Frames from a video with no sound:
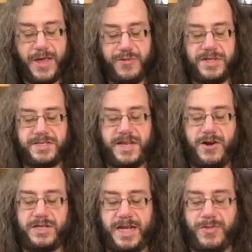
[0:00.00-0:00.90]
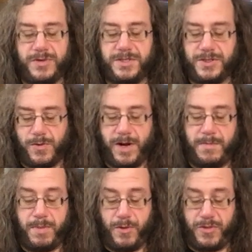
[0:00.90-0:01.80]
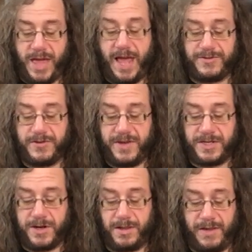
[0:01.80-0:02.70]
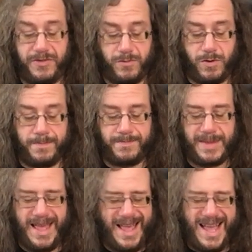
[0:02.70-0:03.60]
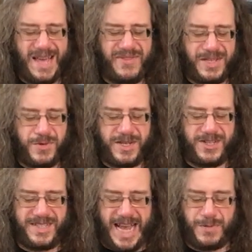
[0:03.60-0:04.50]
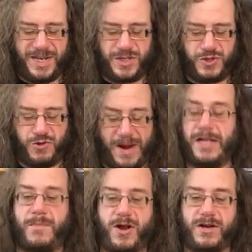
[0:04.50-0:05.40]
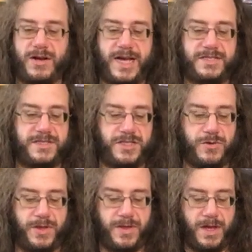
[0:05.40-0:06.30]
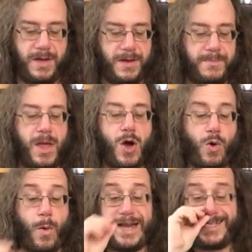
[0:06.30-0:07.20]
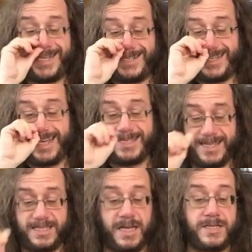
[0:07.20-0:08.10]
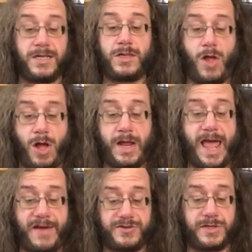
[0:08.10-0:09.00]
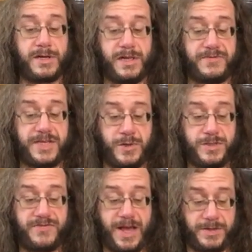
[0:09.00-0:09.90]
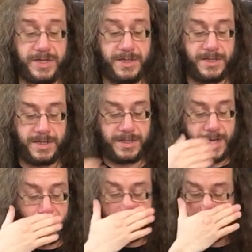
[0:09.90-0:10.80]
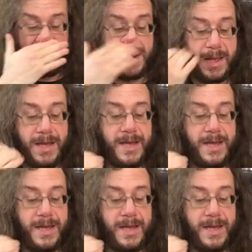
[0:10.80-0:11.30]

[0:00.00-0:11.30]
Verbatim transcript: Ithrin stared at Danthres and Torin, both after Fantar left the room. I fail to understand what a trail marker has to do with. Oakway didn't exist until long after Cliff's End was founded, Danthres said.